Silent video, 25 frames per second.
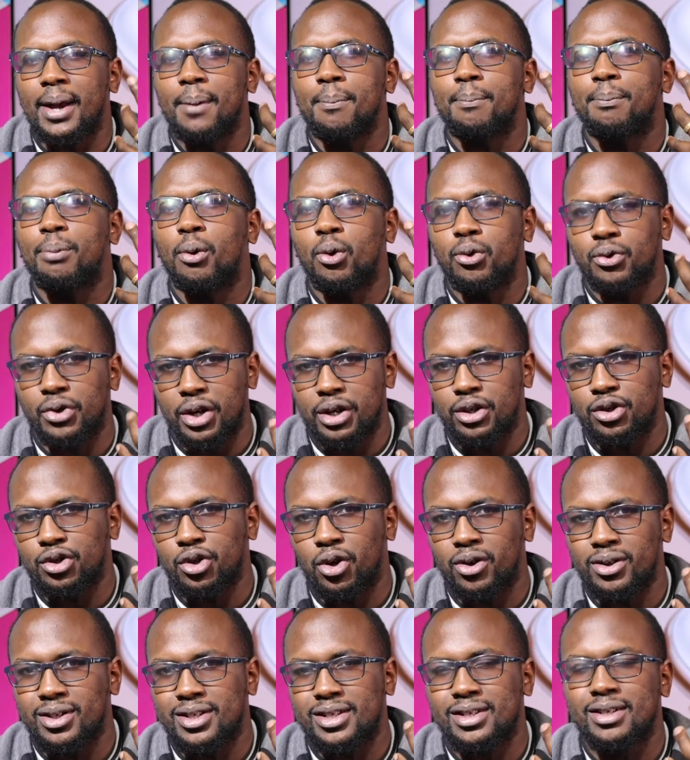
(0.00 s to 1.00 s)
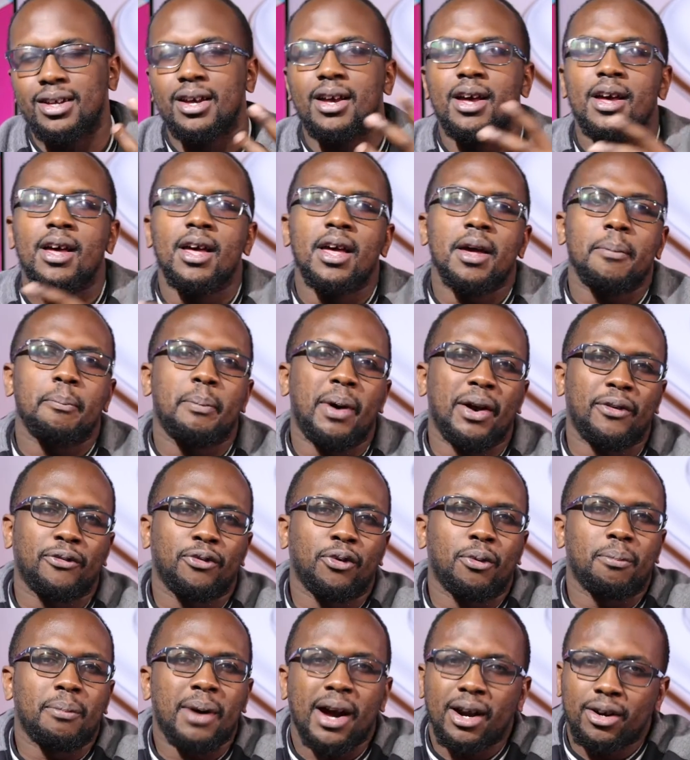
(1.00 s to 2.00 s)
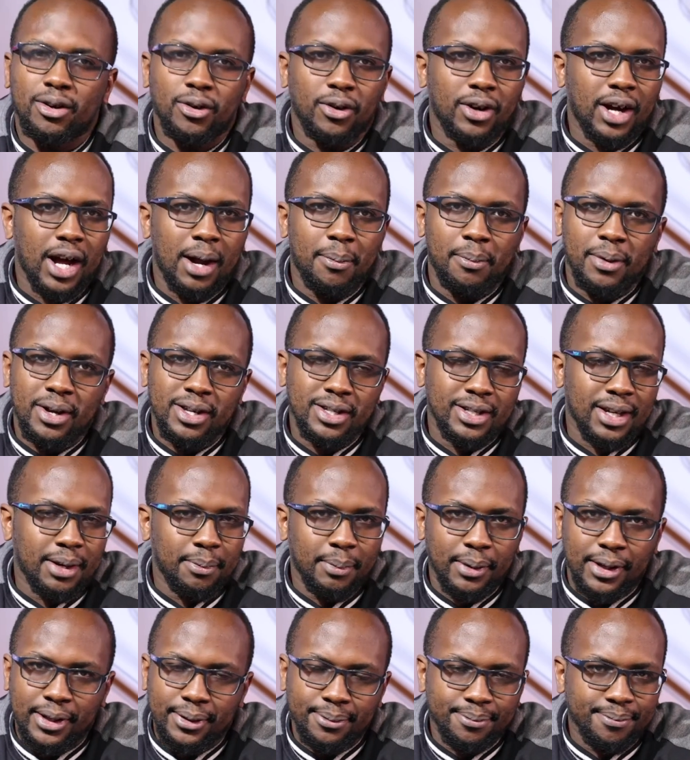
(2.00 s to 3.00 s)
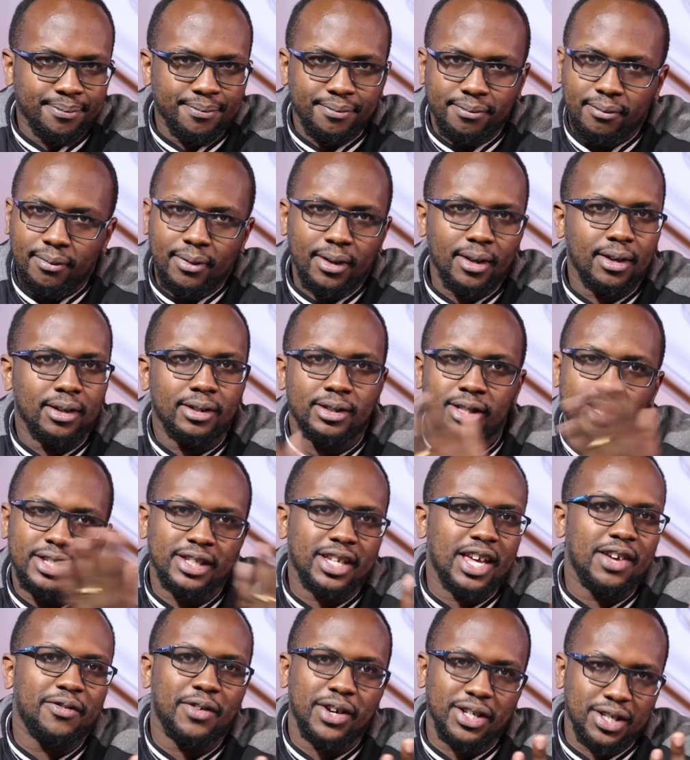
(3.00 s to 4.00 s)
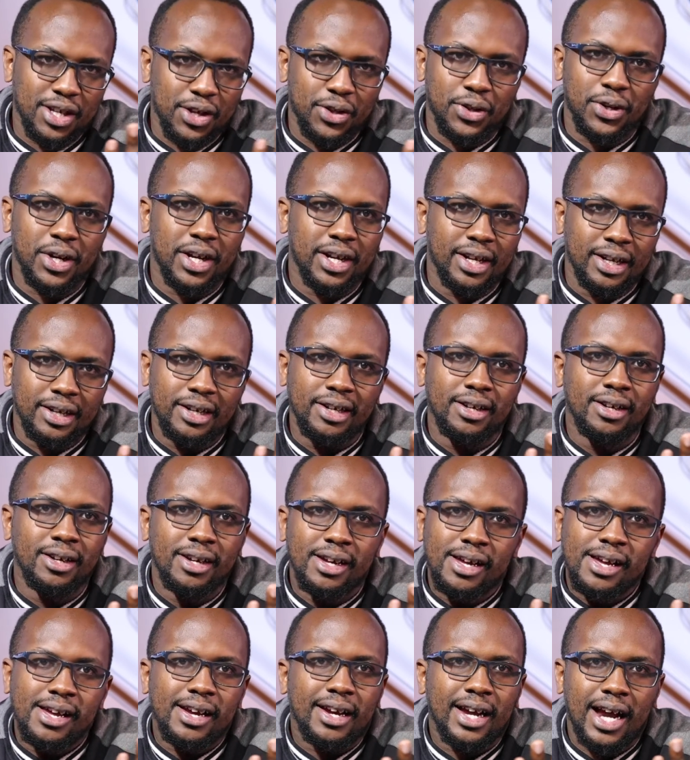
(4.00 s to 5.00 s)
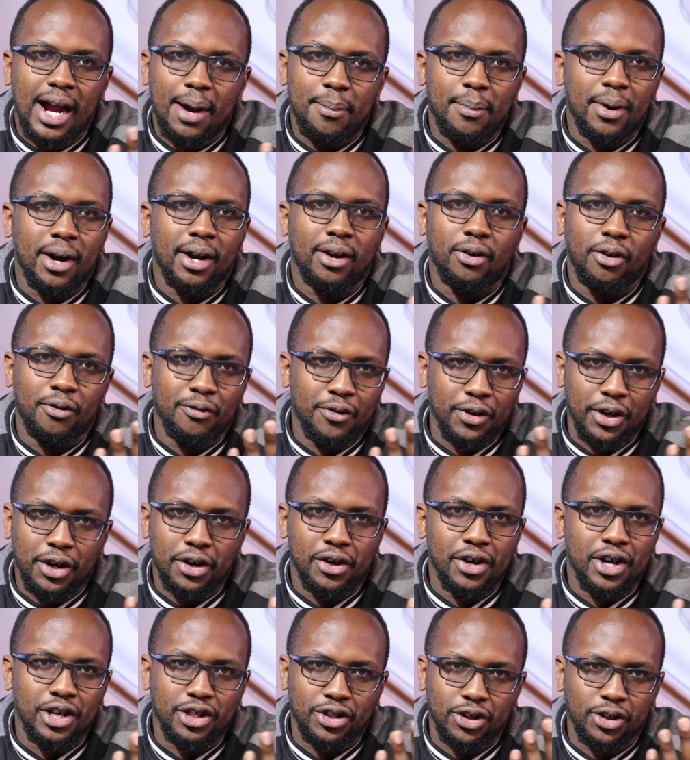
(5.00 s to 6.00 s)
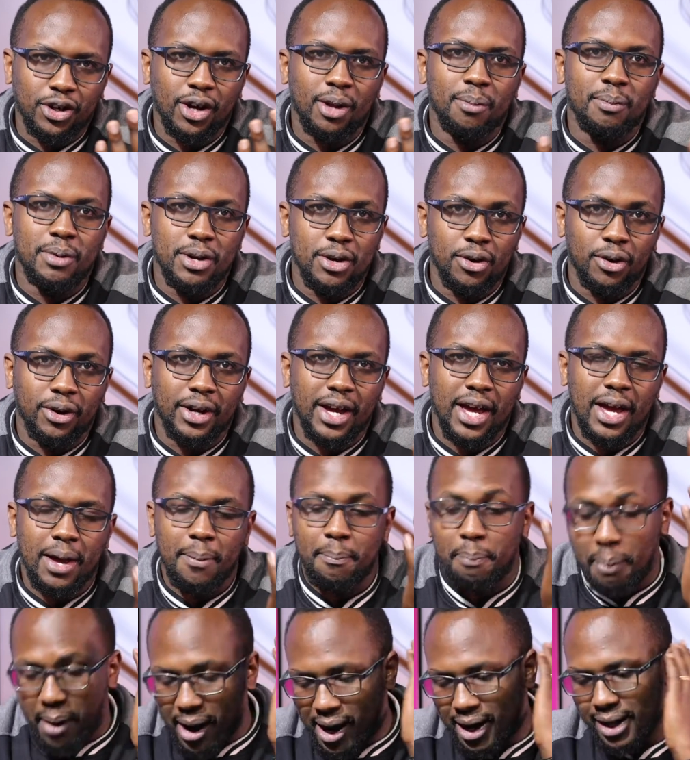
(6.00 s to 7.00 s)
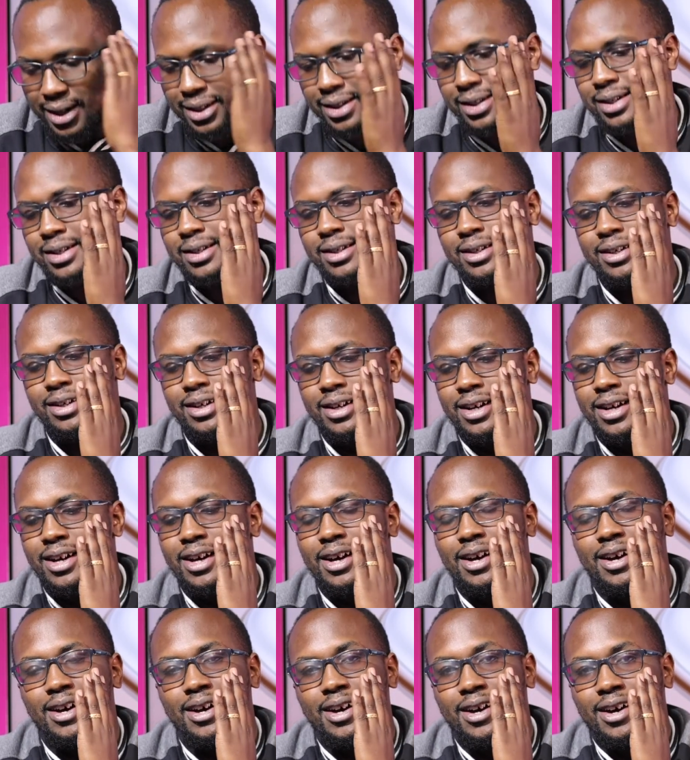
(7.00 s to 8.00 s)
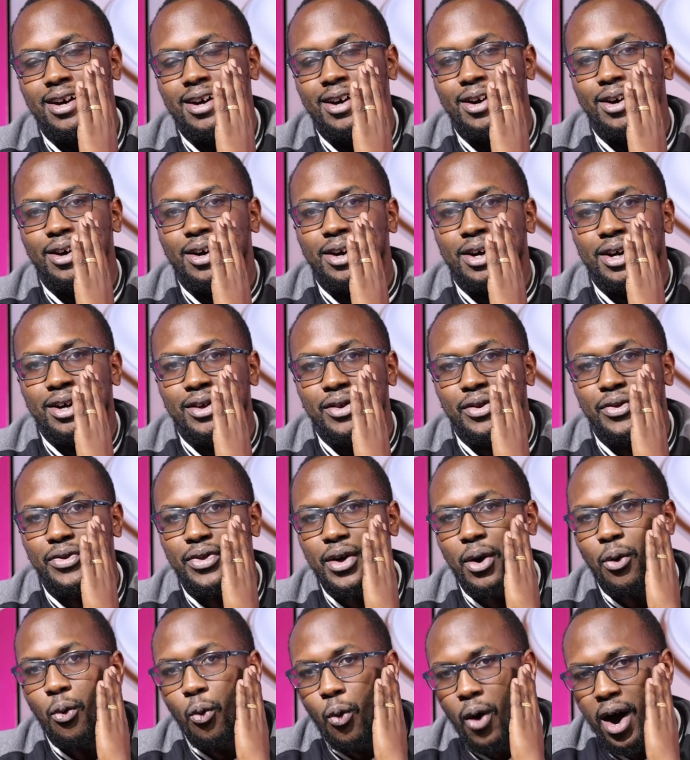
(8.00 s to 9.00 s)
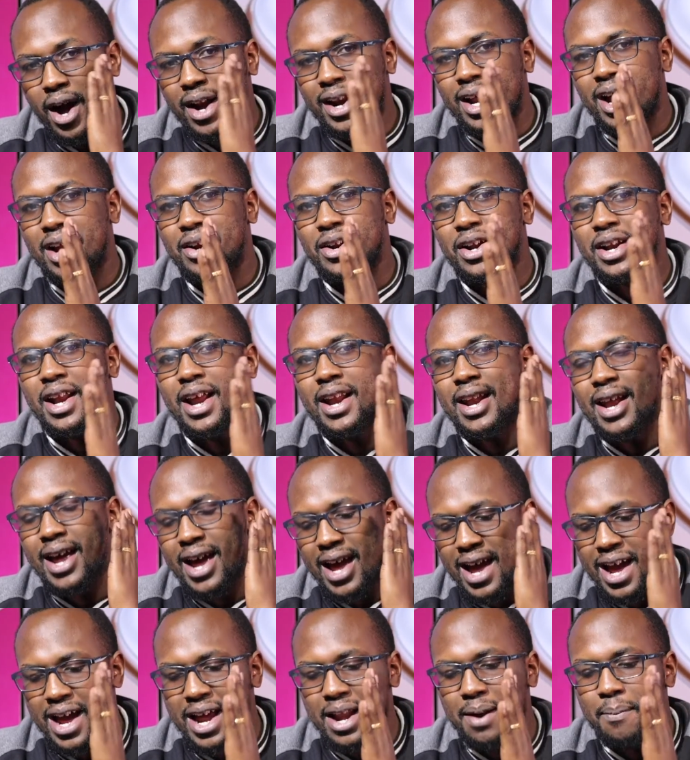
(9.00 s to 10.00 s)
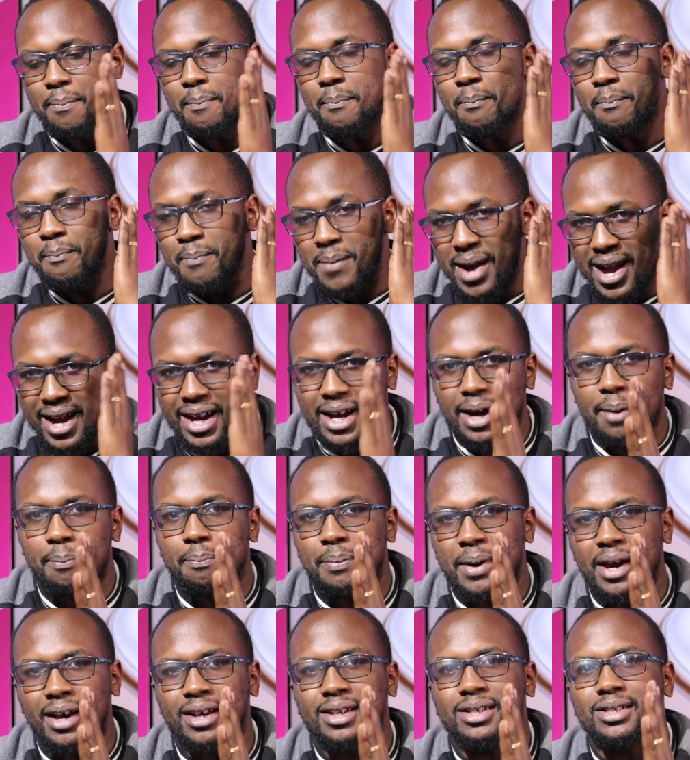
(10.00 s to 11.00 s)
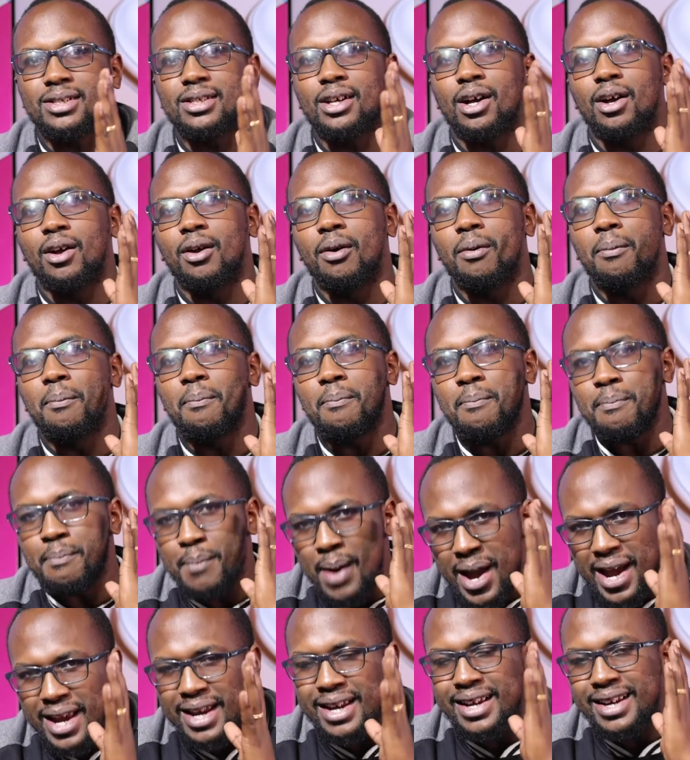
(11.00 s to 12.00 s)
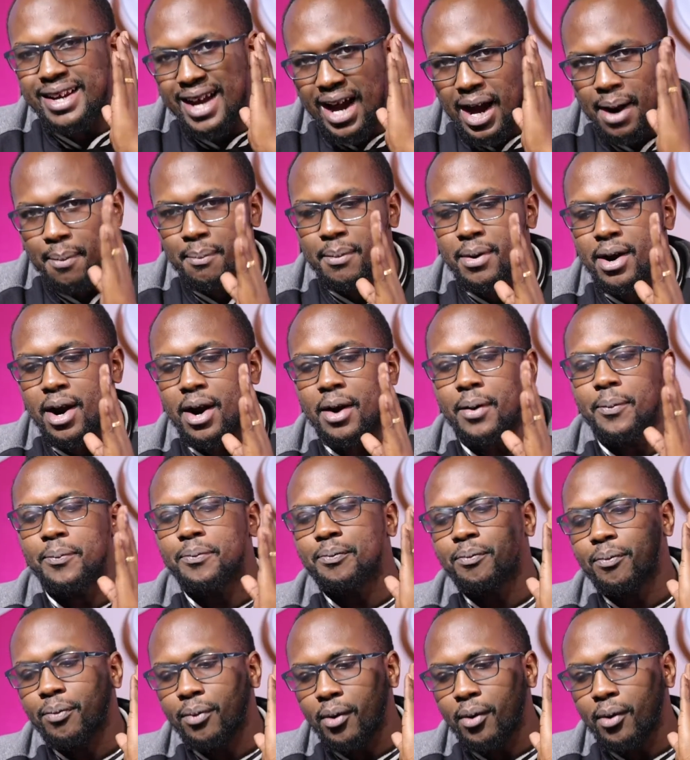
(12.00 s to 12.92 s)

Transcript: and portrait shots, but for macro cameras, I mean, just give us a 3 camera configuration, I'll be okay. But the 108 megapixel main camera